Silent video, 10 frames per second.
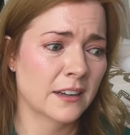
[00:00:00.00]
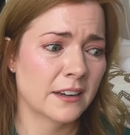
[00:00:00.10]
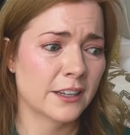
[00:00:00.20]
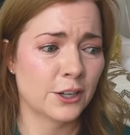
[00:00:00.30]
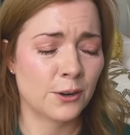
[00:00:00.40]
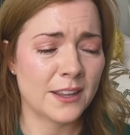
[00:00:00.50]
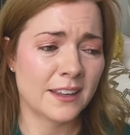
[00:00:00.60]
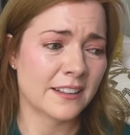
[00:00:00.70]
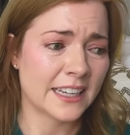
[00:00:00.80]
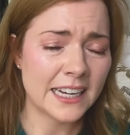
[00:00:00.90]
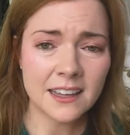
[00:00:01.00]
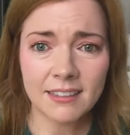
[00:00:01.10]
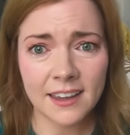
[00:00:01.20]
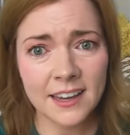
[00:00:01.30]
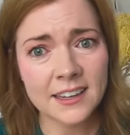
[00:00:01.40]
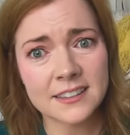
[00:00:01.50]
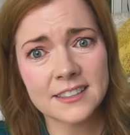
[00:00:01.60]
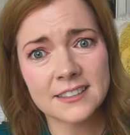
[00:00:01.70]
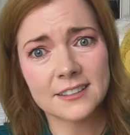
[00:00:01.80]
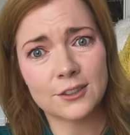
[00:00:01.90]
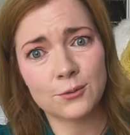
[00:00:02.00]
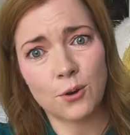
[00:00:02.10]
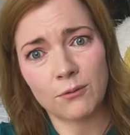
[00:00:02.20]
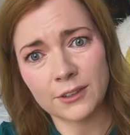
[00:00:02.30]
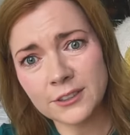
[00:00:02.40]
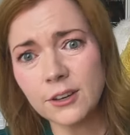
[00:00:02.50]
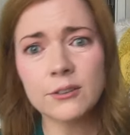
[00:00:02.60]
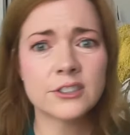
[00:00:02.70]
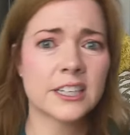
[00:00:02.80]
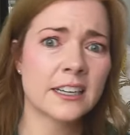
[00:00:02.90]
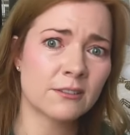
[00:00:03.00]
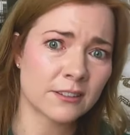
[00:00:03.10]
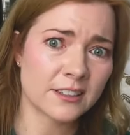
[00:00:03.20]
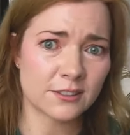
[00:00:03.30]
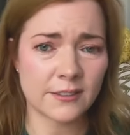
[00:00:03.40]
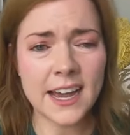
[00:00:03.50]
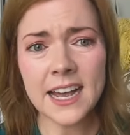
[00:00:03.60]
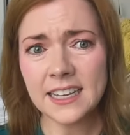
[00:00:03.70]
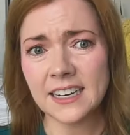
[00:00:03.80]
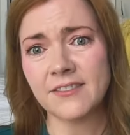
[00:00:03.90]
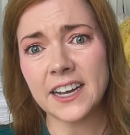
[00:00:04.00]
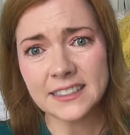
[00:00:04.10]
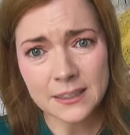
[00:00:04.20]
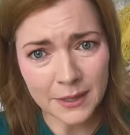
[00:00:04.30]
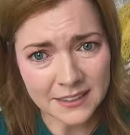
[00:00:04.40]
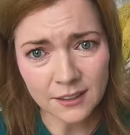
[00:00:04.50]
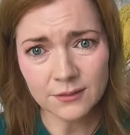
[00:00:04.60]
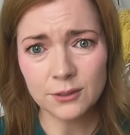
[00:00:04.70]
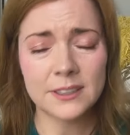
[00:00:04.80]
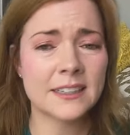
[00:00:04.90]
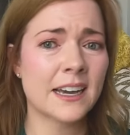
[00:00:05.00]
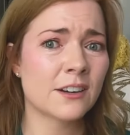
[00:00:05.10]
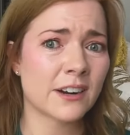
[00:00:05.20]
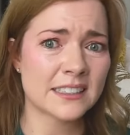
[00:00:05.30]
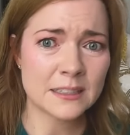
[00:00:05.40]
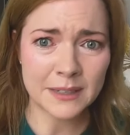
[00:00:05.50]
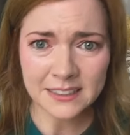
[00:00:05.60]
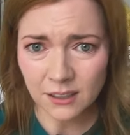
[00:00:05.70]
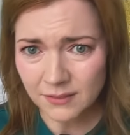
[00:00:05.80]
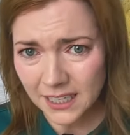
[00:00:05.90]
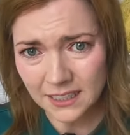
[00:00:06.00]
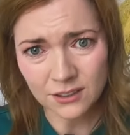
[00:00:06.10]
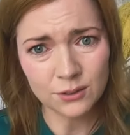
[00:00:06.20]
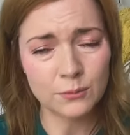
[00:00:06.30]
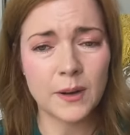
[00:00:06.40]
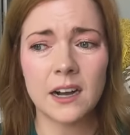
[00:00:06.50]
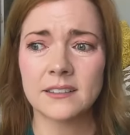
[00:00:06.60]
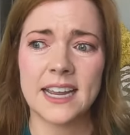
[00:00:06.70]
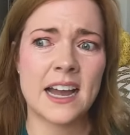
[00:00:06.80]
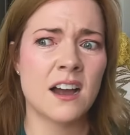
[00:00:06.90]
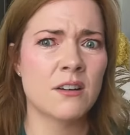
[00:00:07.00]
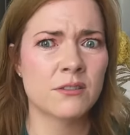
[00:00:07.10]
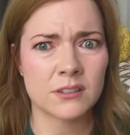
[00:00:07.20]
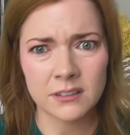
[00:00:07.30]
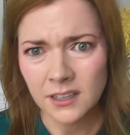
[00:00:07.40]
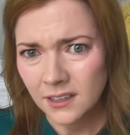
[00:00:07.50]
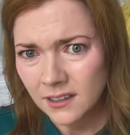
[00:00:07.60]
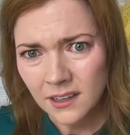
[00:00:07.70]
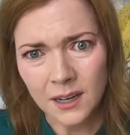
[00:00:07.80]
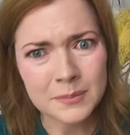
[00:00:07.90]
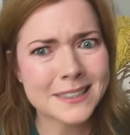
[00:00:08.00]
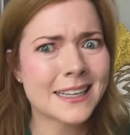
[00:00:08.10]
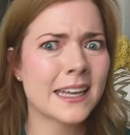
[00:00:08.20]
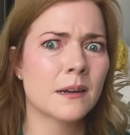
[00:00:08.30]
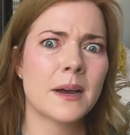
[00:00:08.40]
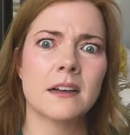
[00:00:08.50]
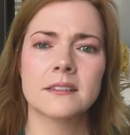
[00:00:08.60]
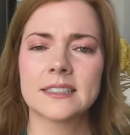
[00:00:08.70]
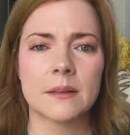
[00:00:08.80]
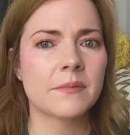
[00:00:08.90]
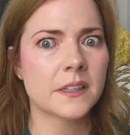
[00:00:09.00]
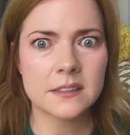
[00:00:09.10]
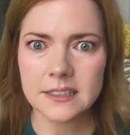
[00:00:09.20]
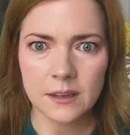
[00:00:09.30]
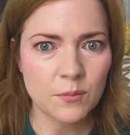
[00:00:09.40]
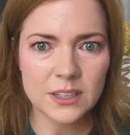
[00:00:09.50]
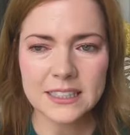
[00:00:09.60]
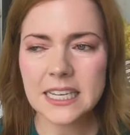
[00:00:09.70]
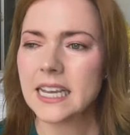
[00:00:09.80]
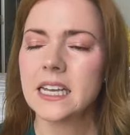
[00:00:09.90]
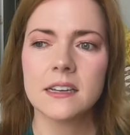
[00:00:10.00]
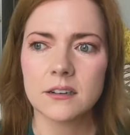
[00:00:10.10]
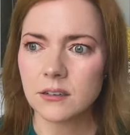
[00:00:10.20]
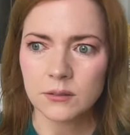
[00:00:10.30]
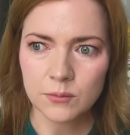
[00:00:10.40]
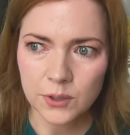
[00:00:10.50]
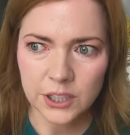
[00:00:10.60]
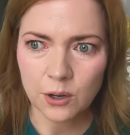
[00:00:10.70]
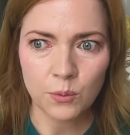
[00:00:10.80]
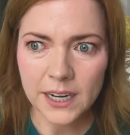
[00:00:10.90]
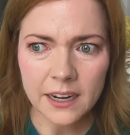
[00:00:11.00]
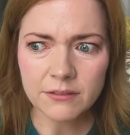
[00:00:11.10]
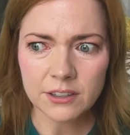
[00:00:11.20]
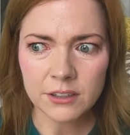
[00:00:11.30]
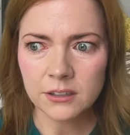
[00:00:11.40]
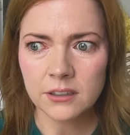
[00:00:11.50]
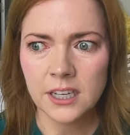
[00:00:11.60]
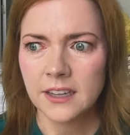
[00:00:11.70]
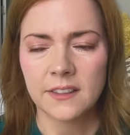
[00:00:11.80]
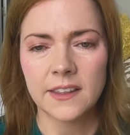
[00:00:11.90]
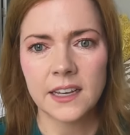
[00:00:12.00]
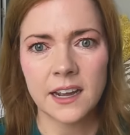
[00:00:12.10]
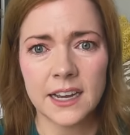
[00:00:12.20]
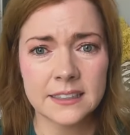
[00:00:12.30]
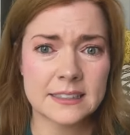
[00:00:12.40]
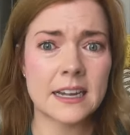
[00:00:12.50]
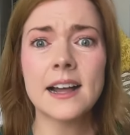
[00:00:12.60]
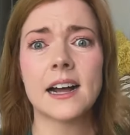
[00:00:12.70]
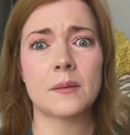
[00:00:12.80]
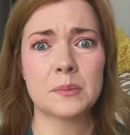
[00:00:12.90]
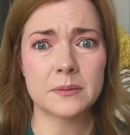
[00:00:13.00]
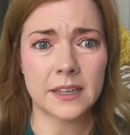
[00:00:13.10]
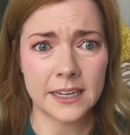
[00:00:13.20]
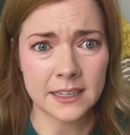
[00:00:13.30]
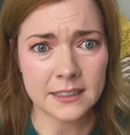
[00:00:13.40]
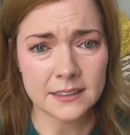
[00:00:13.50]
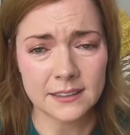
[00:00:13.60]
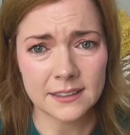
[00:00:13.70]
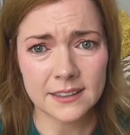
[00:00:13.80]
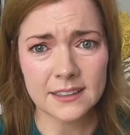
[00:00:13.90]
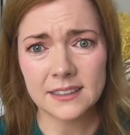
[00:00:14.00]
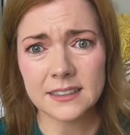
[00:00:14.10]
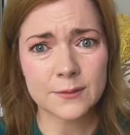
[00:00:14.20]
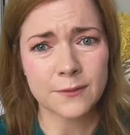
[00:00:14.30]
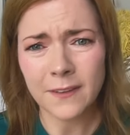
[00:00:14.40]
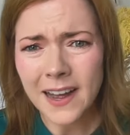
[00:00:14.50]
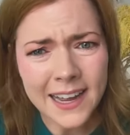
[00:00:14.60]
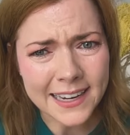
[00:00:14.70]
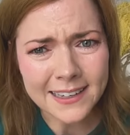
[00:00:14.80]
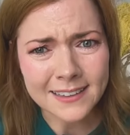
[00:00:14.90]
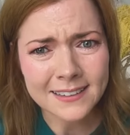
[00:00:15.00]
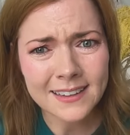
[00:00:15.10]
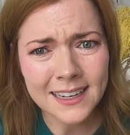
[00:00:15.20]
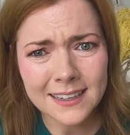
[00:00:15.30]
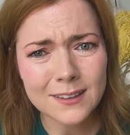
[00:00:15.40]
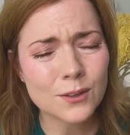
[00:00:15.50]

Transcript: you know, I think like anything, it's you overindulge in it or this or that. And if I see myself doing that or I see myself getting too bogged down or upset about something someone said or, you know, whatever, then I stop. Like, it's fine. Like,